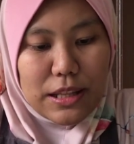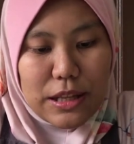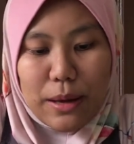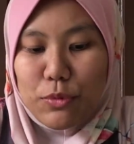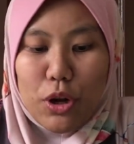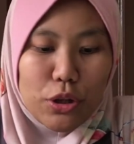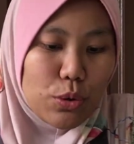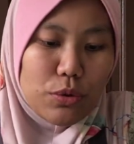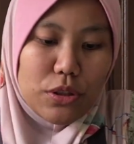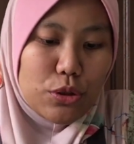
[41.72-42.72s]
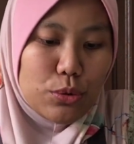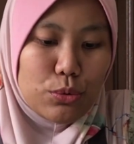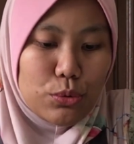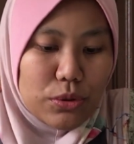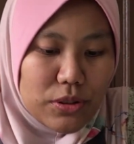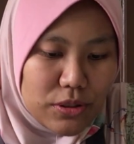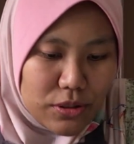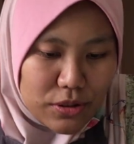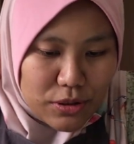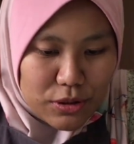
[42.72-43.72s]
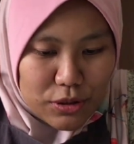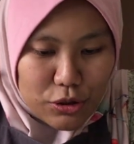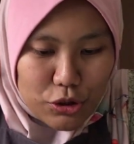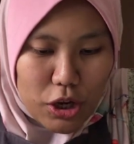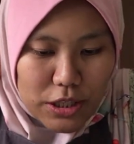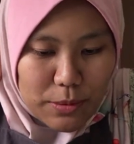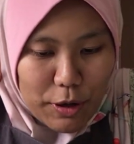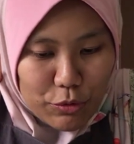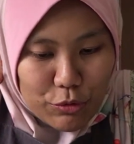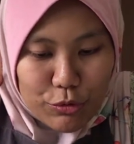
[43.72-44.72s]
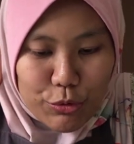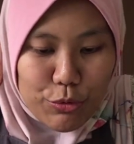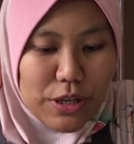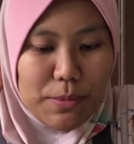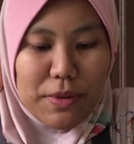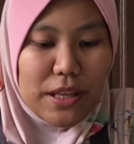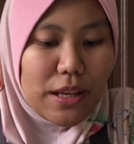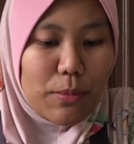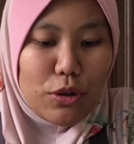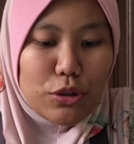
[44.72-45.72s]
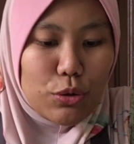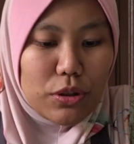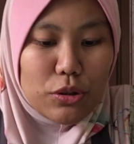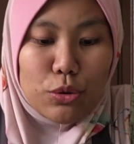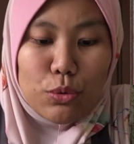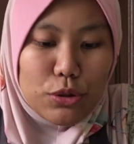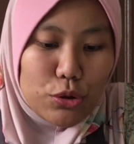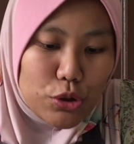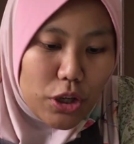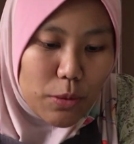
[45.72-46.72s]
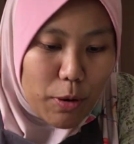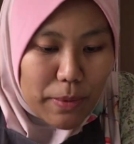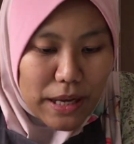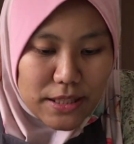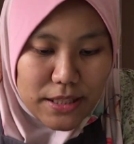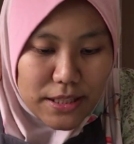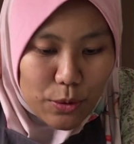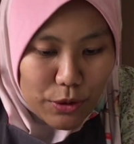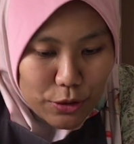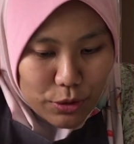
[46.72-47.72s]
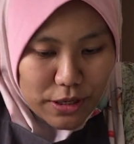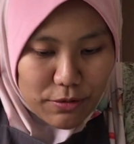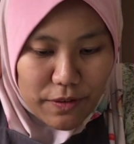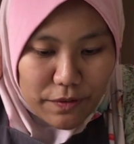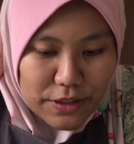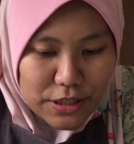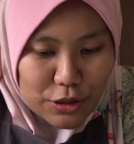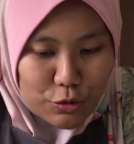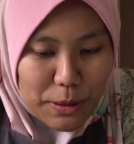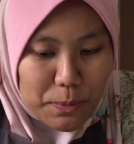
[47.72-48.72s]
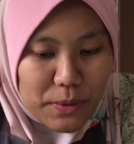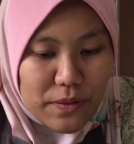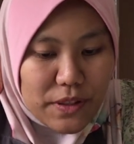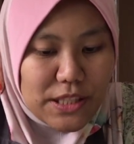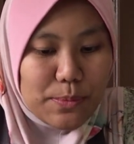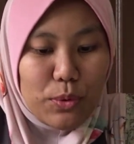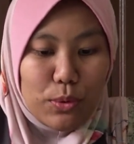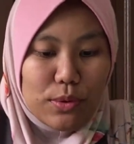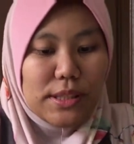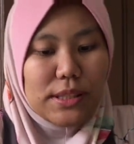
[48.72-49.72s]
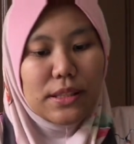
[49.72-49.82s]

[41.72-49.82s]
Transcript: I'm not going to talk about creaming. I'm not going to talk about butter. That one you can refer to my previous post.